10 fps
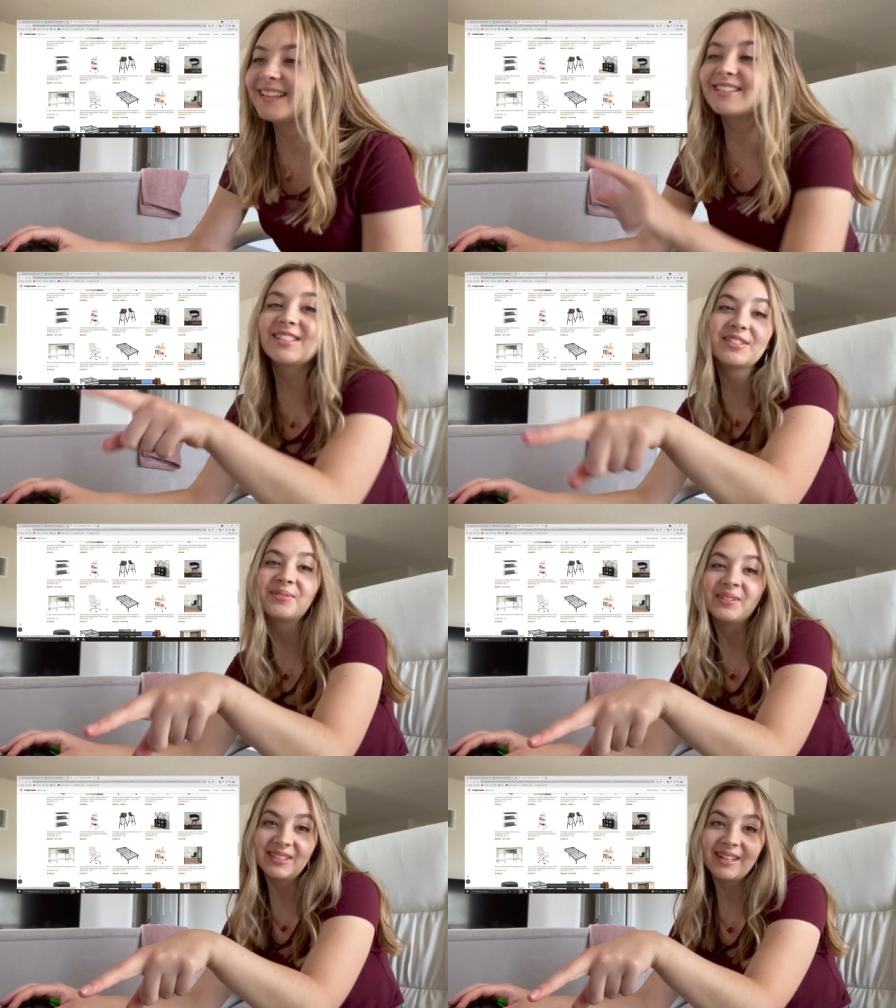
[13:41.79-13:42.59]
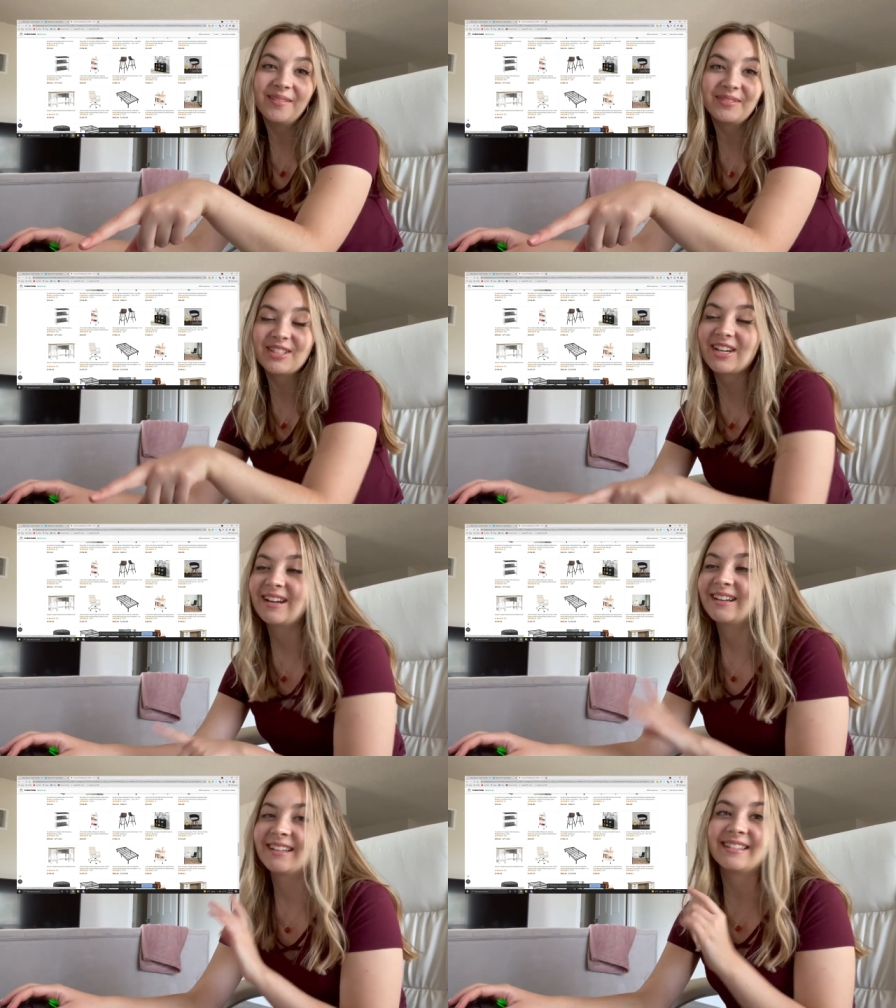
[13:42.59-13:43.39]
This is a really comfy
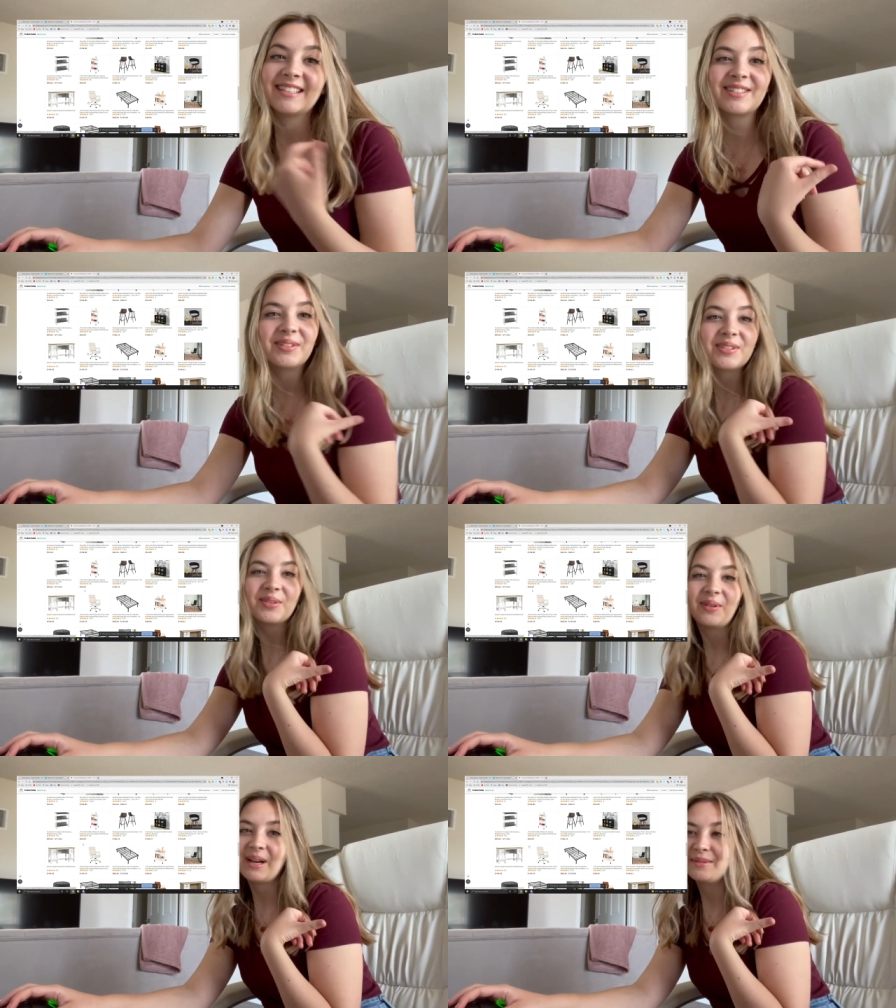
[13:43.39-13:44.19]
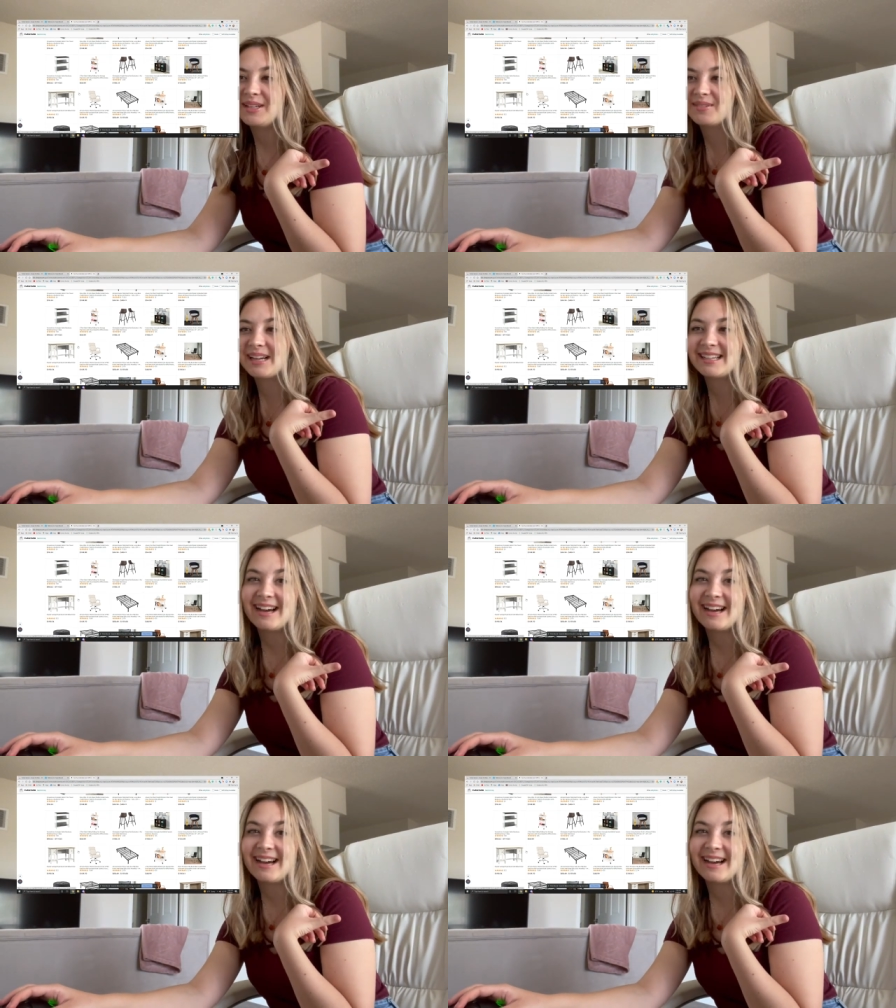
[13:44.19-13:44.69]
chair. This is the one I'm in right